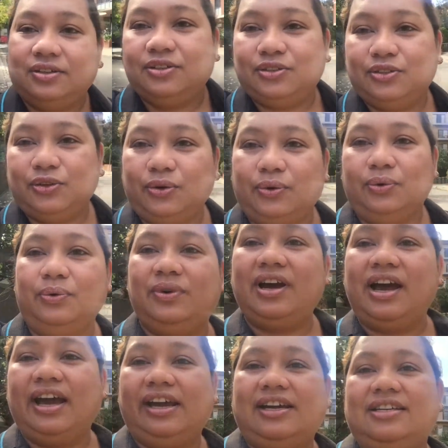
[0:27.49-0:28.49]
So
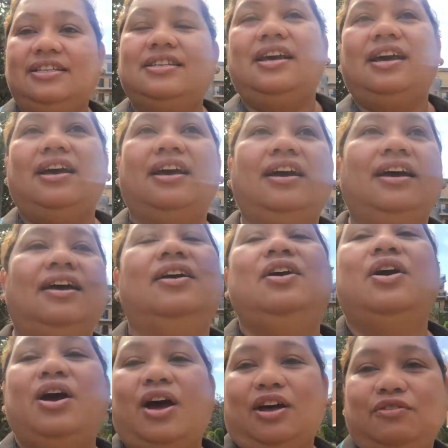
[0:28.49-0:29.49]
guys,
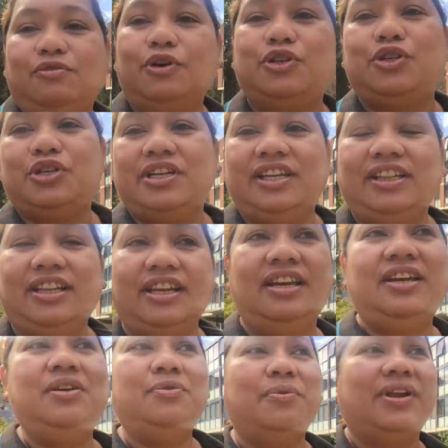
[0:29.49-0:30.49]

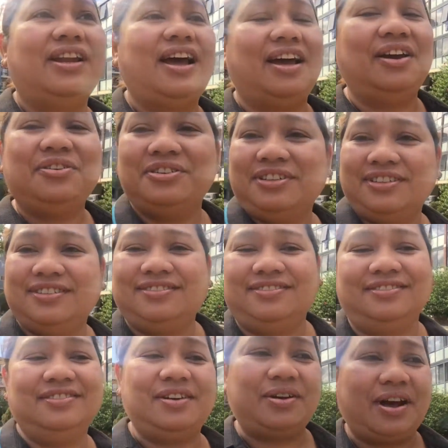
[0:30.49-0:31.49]
unfortunately
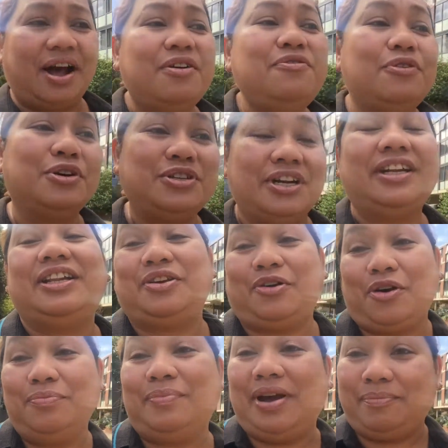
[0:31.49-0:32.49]

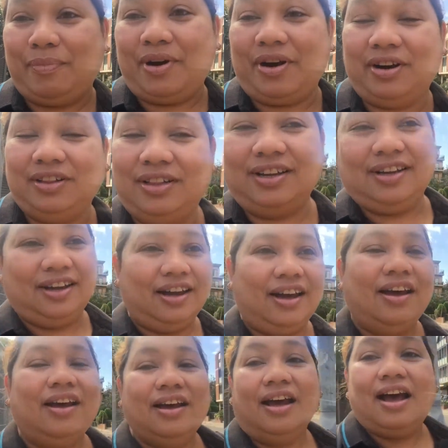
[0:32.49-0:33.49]
on my part,
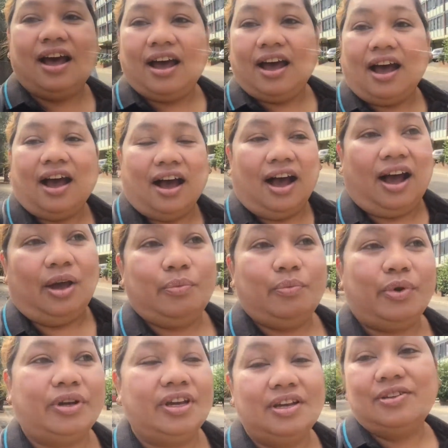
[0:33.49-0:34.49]
I'm
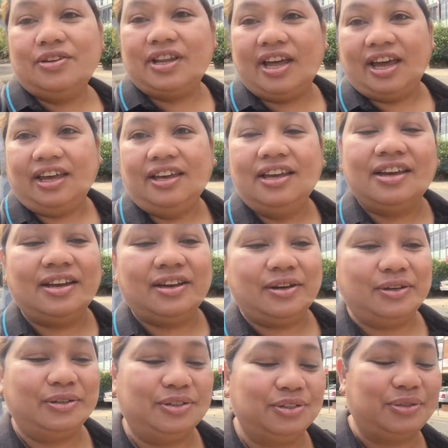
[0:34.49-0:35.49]
working today.
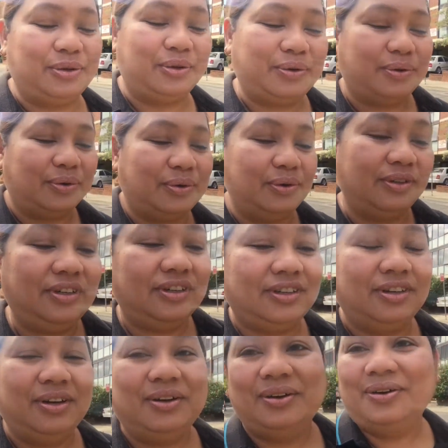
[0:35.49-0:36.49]
So
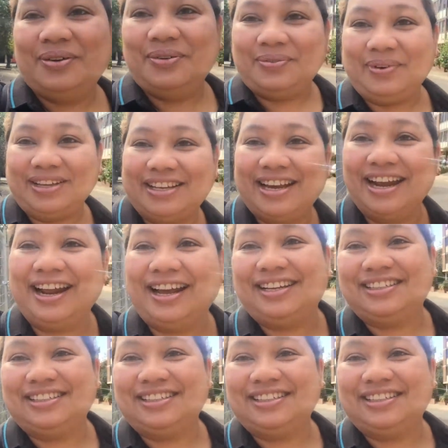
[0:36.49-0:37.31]
what can I